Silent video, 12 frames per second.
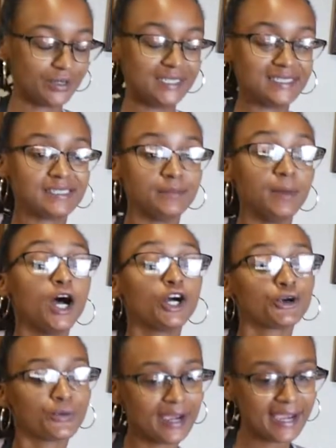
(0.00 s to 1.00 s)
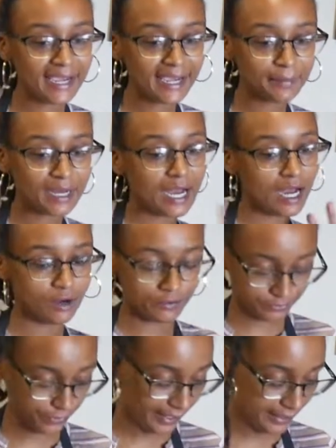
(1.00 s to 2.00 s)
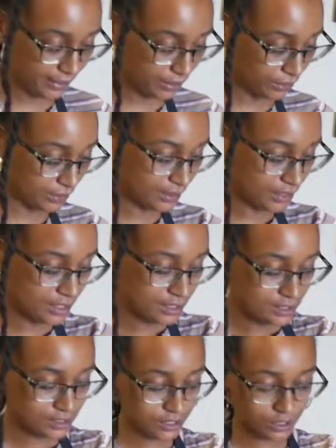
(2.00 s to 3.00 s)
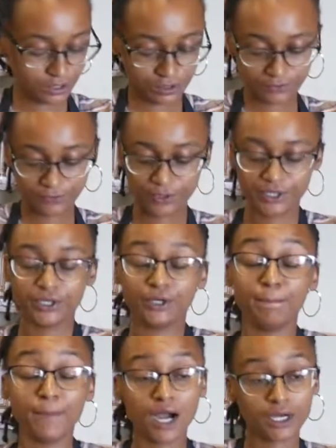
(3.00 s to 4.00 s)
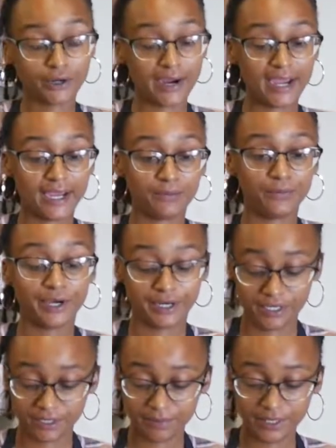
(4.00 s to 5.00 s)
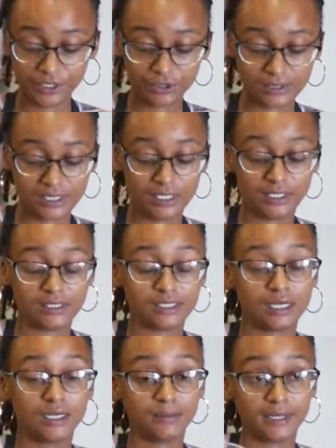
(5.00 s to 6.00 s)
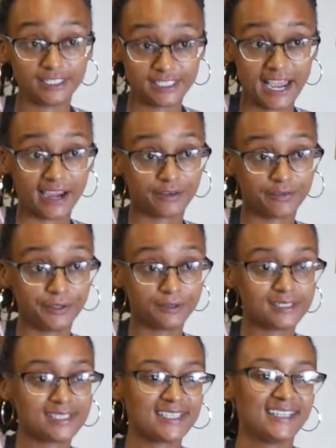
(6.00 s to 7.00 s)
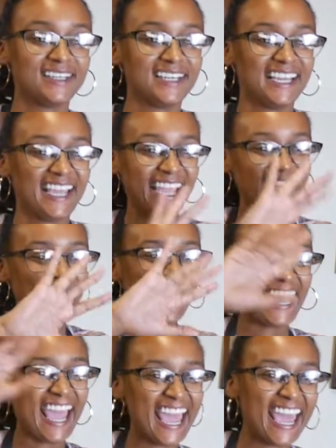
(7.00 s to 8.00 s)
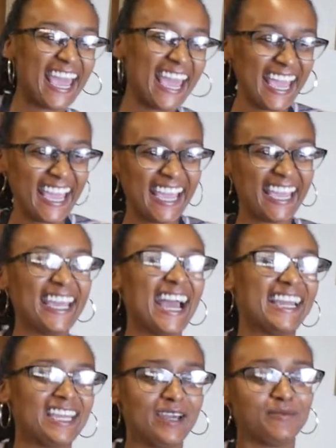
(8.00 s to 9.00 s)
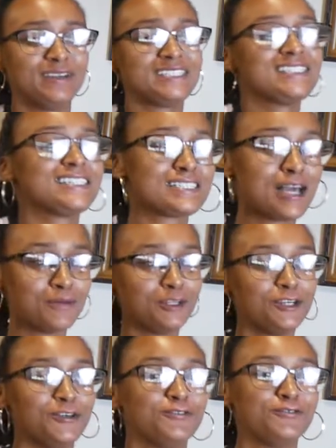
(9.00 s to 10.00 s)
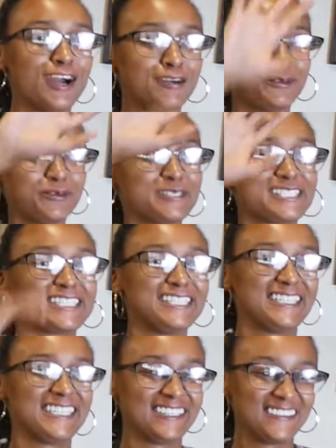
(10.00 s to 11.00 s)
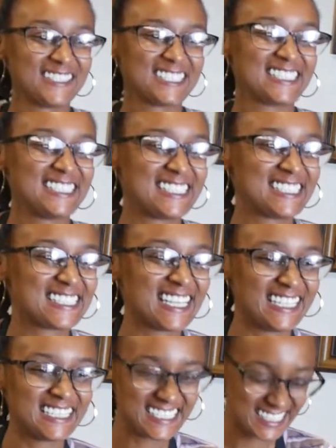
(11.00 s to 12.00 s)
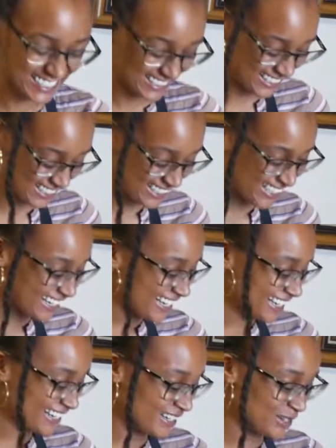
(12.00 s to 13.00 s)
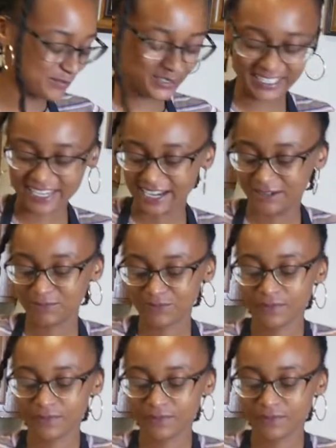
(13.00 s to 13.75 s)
some crab Alfredo. So for the mock crab, we are gonna be using some jackfruit. Hey! I can't press it because I'm a little far, but what's good? What's good, sis? But yeah,